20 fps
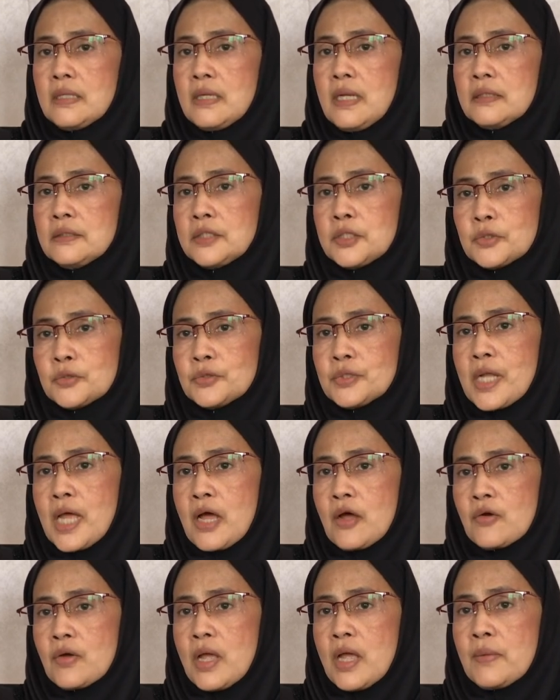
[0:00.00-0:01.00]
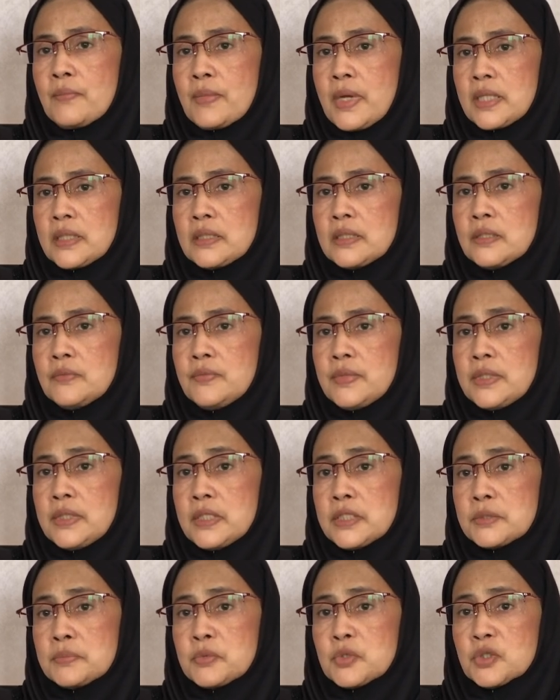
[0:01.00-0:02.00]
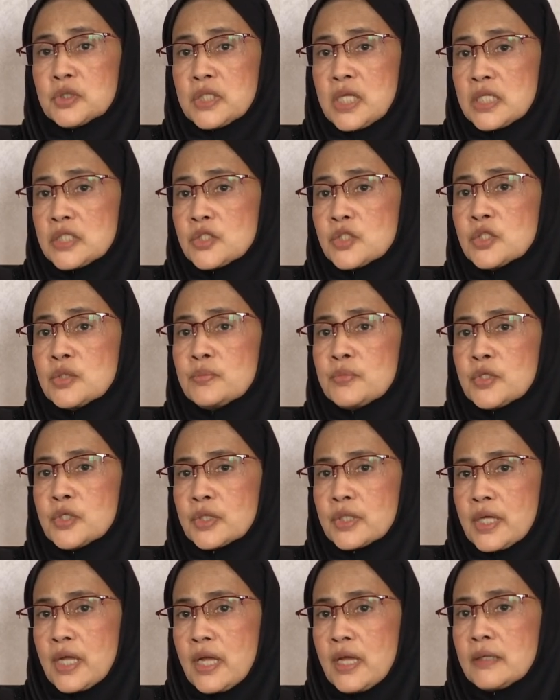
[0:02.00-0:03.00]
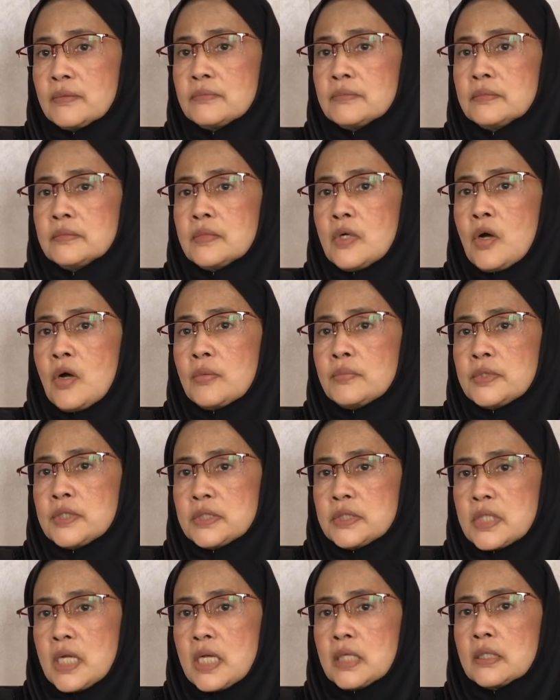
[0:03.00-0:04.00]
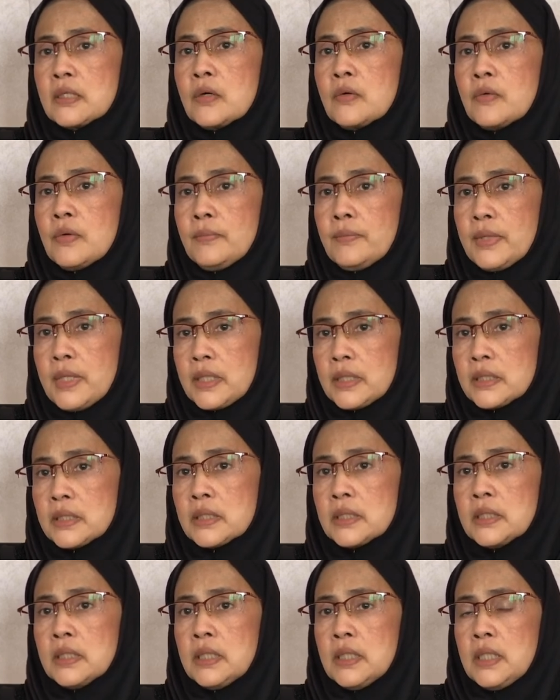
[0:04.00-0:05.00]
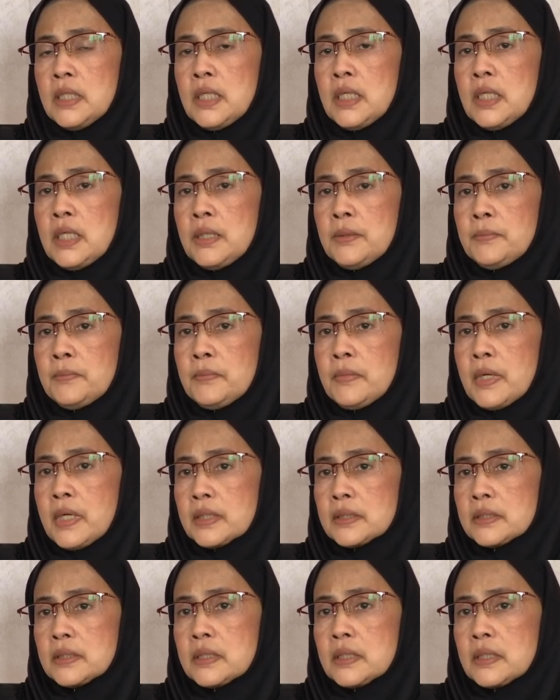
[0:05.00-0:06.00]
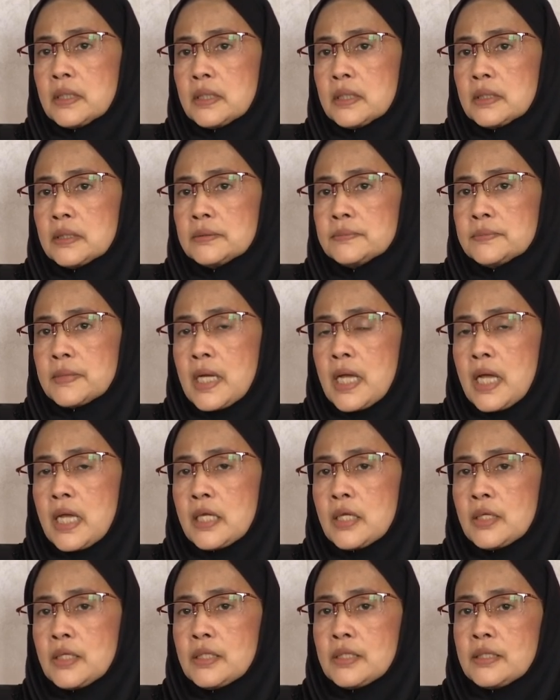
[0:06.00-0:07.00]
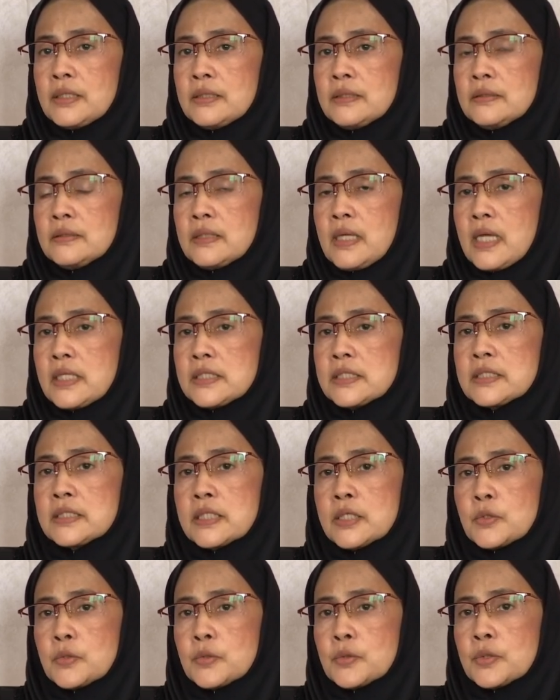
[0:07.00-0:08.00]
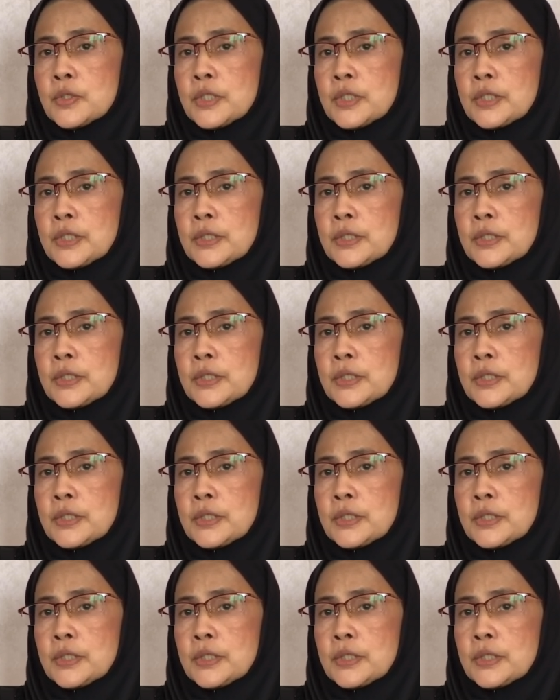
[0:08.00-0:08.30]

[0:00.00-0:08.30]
until now I'm under witness protection program of the Thai government, but um, I I still